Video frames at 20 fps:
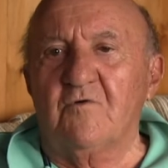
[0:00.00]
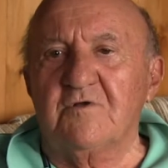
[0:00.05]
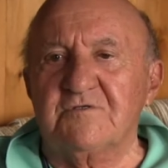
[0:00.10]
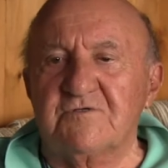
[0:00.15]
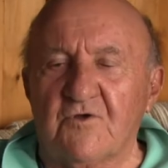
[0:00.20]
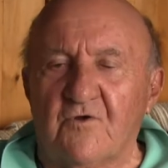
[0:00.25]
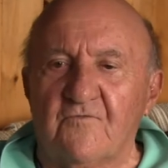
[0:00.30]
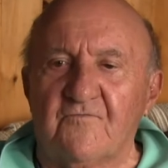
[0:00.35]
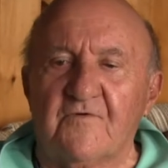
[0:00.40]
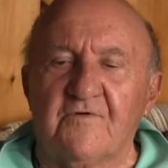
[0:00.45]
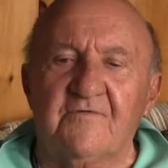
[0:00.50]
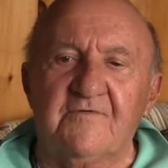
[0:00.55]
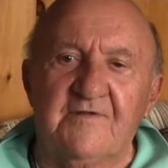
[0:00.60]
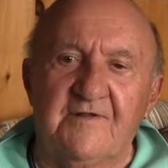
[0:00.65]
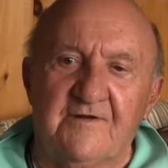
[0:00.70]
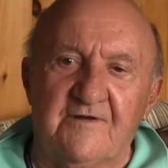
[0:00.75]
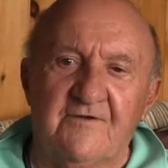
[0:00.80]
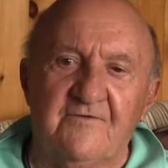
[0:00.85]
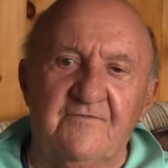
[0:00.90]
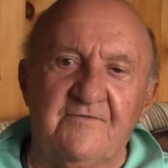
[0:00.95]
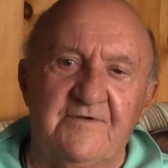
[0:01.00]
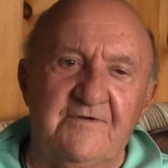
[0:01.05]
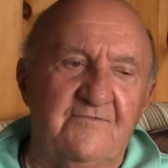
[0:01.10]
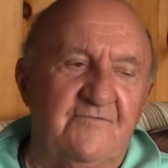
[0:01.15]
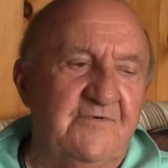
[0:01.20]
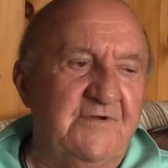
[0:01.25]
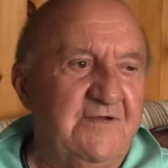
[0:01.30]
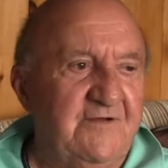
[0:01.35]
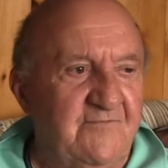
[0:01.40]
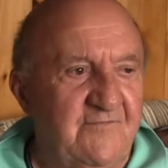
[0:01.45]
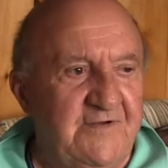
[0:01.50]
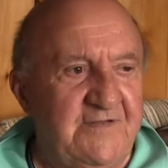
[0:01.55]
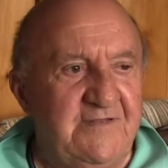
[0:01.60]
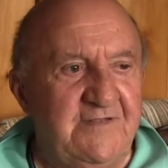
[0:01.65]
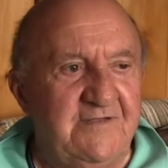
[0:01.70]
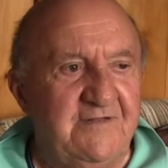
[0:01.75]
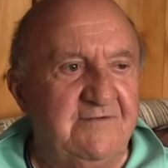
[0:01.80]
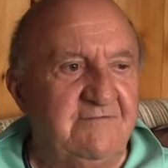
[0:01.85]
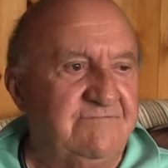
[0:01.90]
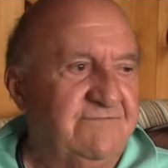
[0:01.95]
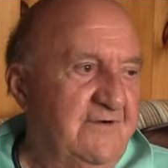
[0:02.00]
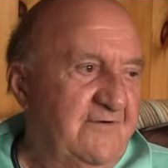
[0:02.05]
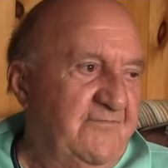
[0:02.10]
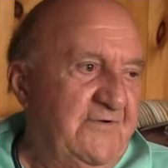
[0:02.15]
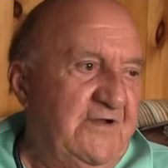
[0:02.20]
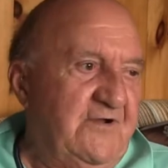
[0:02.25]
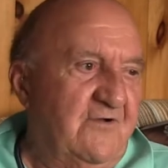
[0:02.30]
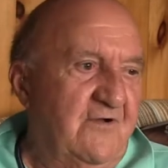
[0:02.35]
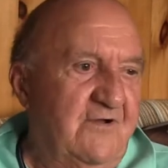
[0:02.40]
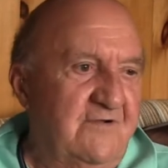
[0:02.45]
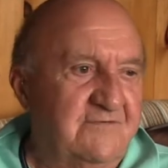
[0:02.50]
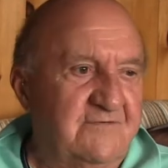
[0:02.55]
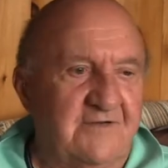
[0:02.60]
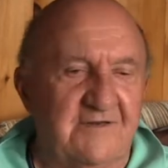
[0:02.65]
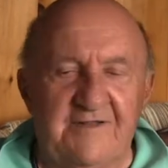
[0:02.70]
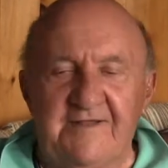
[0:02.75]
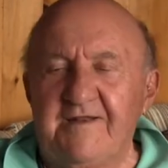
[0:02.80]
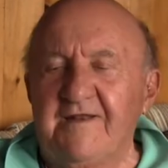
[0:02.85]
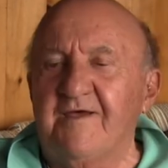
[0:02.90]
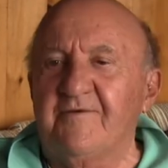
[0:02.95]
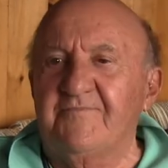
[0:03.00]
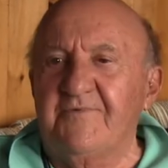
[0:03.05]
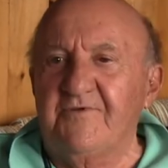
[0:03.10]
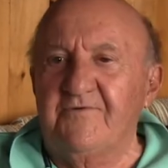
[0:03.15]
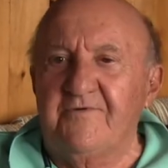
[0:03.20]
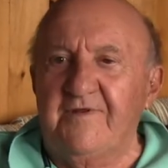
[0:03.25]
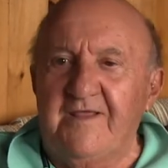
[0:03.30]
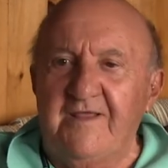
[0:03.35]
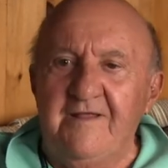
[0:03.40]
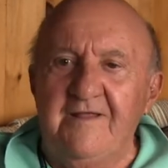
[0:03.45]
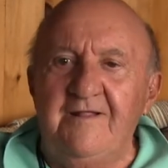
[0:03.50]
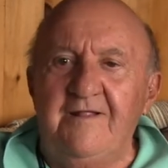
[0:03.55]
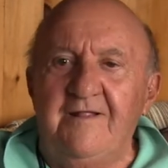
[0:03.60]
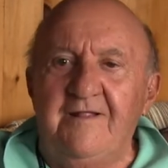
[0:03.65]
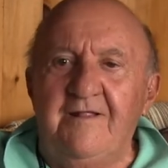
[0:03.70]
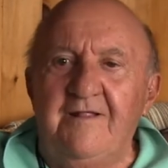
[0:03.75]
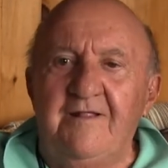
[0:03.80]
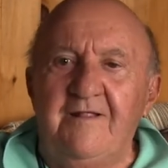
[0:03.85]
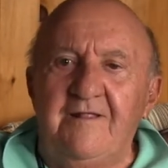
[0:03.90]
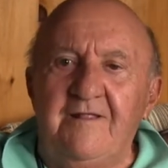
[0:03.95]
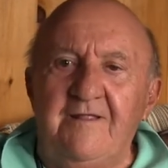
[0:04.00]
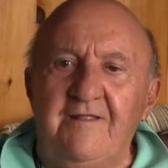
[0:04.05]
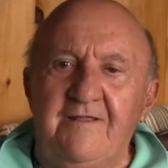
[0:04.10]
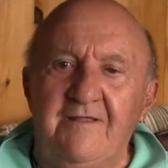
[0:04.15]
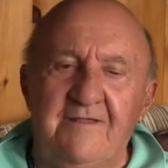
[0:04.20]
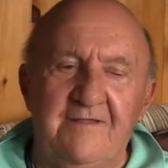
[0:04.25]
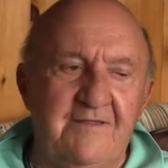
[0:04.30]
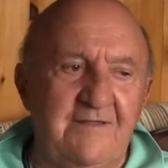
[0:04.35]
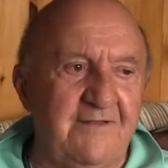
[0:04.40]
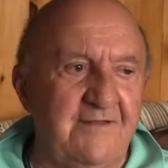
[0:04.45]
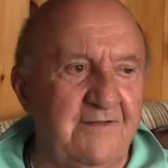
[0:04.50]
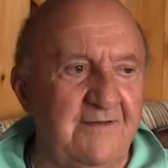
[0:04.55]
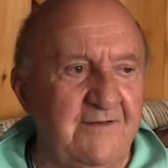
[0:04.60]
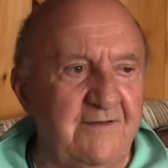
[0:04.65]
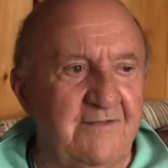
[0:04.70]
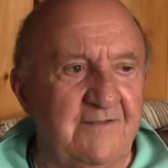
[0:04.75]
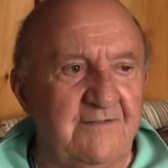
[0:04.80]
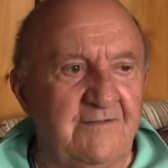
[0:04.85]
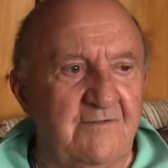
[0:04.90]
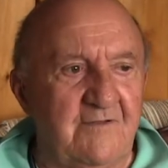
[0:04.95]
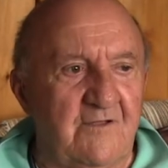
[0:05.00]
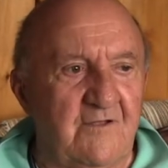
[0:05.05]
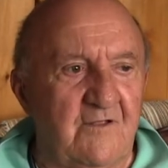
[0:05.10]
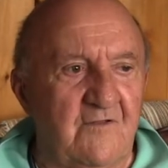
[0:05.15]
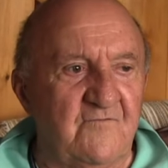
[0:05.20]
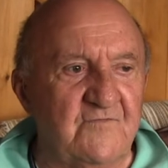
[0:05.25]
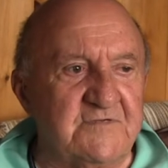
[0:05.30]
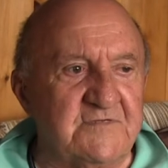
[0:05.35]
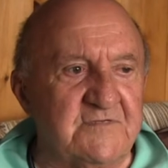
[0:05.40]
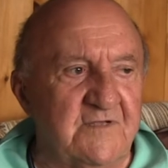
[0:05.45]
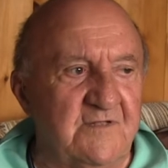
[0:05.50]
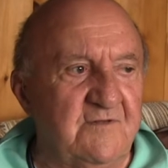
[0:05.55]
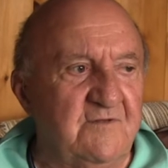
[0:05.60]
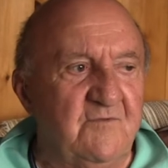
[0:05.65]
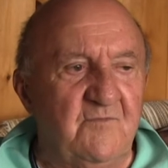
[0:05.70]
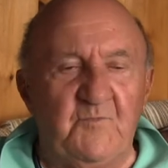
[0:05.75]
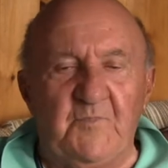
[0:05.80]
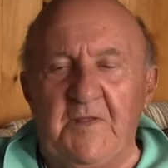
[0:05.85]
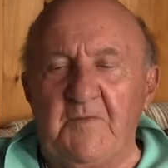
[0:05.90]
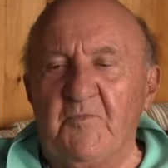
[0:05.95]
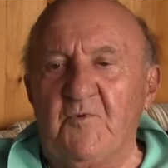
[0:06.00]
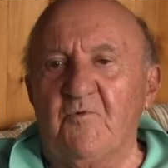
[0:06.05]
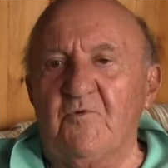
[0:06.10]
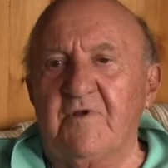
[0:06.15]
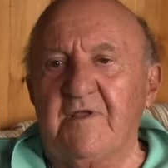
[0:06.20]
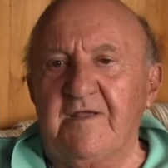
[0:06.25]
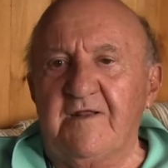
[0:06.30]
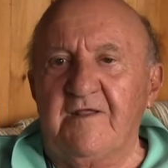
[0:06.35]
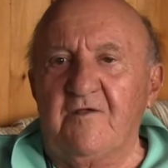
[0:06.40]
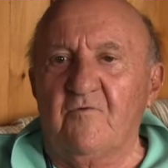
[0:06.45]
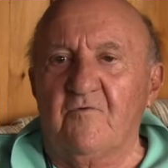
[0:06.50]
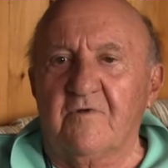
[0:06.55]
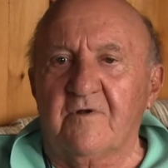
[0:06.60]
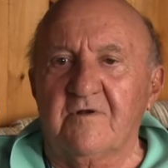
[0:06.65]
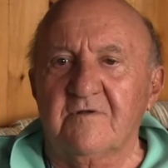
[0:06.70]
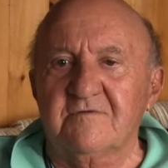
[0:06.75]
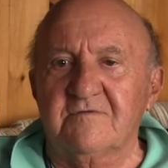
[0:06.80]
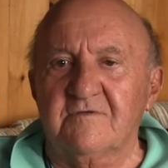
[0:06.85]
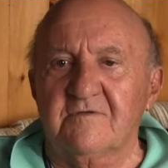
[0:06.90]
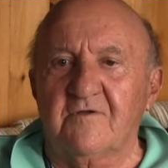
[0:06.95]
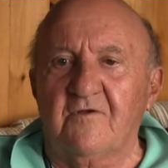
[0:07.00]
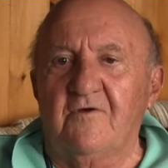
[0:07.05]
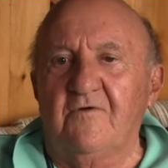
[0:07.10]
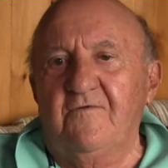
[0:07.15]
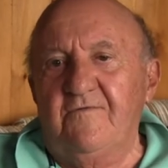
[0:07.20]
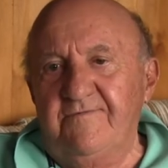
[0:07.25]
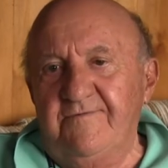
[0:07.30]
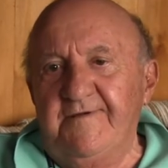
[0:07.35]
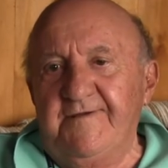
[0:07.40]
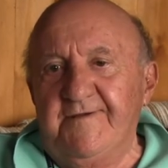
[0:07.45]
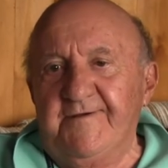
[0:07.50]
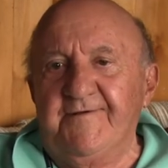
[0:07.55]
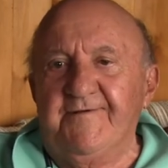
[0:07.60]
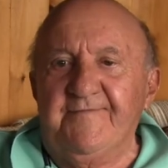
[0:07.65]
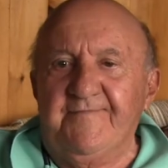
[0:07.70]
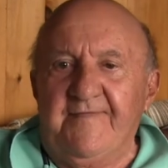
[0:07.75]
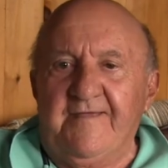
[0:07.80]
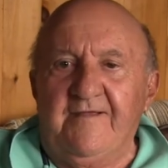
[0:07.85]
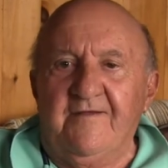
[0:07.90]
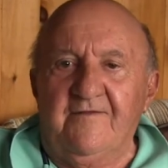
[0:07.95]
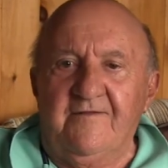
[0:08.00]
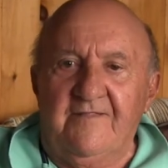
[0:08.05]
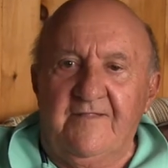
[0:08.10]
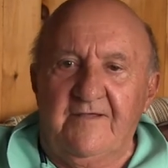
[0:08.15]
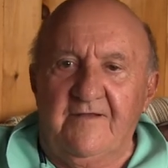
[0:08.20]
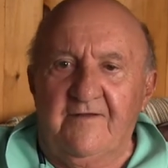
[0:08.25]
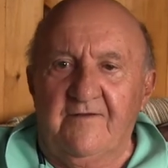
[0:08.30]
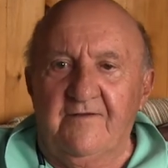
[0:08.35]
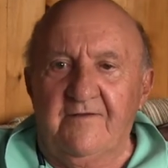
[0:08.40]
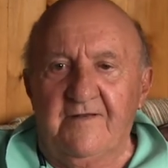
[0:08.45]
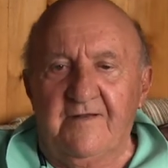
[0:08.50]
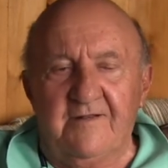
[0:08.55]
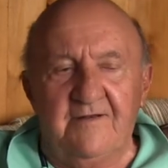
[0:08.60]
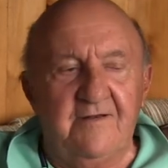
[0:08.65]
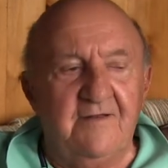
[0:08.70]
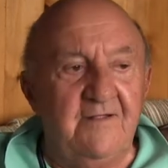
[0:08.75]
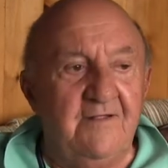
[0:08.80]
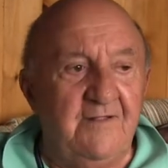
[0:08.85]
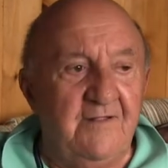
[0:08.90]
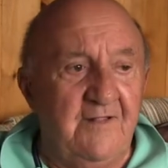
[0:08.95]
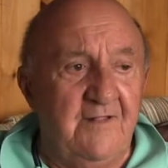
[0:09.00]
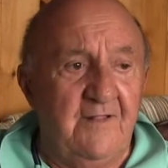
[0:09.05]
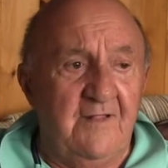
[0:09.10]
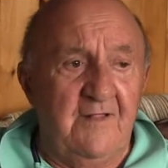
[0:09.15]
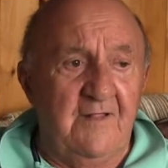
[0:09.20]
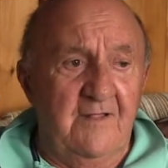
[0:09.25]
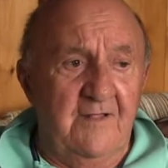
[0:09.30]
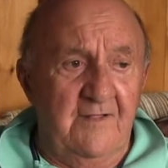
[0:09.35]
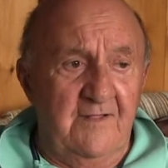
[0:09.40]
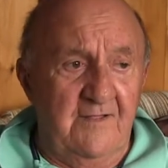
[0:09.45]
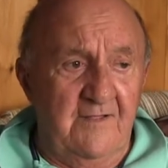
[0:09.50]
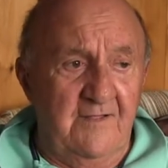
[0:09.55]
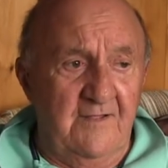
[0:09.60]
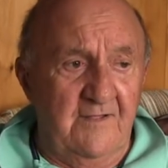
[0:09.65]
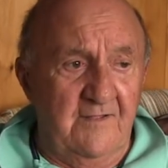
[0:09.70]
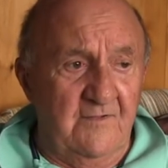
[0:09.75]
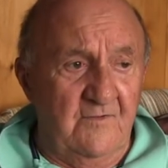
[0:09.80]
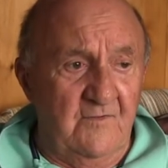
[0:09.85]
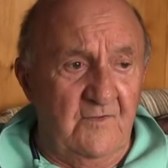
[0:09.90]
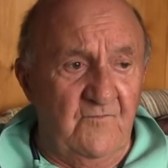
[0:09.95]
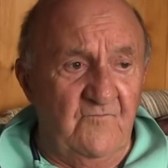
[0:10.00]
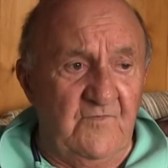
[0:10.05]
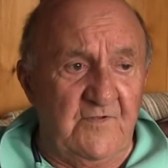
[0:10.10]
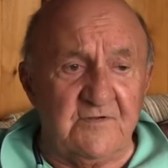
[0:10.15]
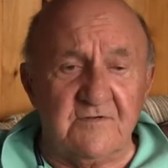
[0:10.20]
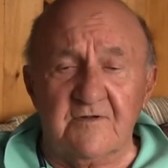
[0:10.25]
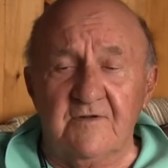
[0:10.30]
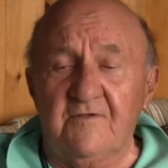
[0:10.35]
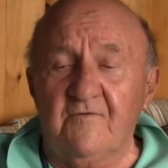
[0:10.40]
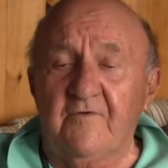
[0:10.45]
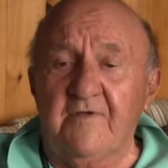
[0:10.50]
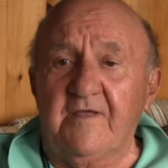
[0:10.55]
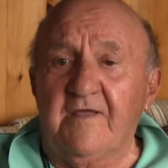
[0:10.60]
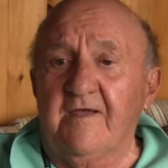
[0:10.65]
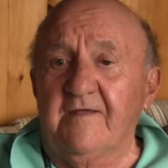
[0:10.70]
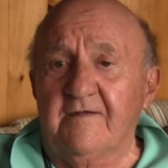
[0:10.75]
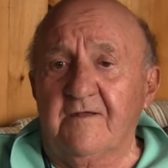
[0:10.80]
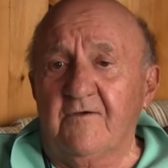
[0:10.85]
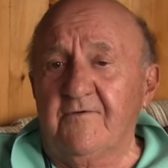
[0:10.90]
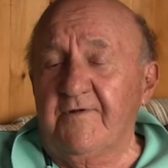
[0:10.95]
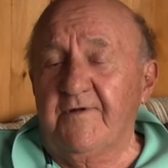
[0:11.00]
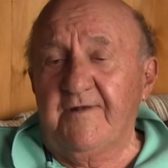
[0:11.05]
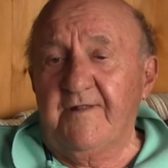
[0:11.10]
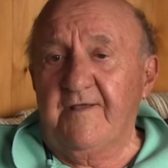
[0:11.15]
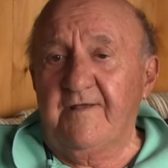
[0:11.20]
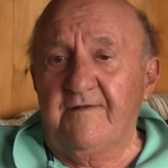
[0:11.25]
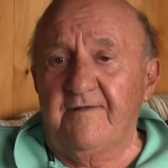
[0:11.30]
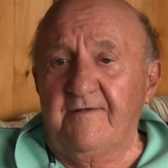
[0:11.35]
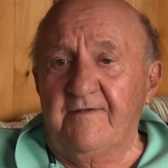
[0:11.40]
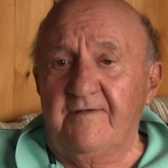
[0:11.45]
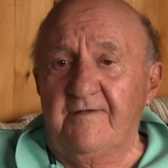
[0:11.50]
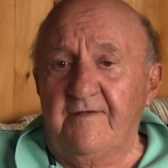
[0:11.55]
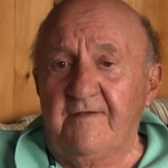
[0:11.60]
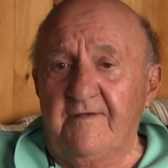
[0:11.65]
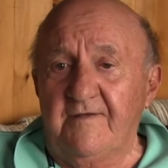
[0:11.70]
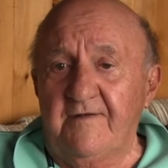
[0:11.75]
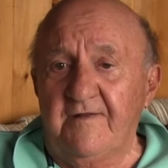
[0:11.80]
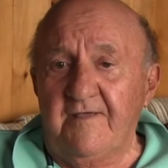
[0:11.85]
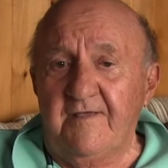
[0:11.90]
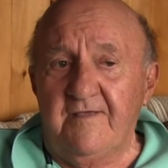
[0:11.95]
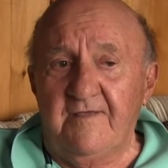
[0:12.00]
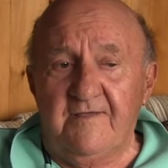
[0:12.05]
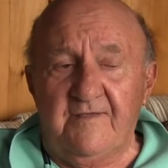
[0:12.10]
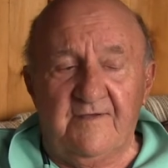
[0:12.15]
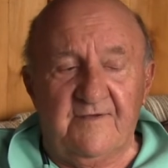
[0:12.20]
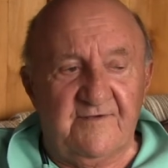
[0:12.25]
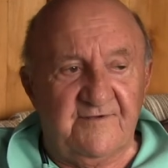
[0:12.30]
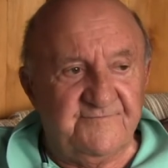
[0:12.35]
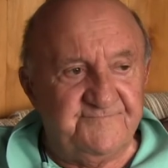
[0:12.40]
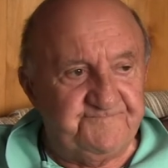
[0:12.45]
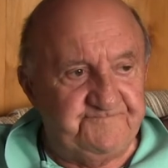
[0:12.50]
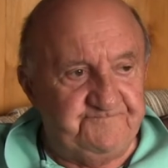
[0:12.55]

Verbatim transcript: was over, you know, we, we, we did what we call cleanup duty, and uh, all of a sudden people were getting orders to go here and there and there, and then uh, eventually we got loaded on a on a uh,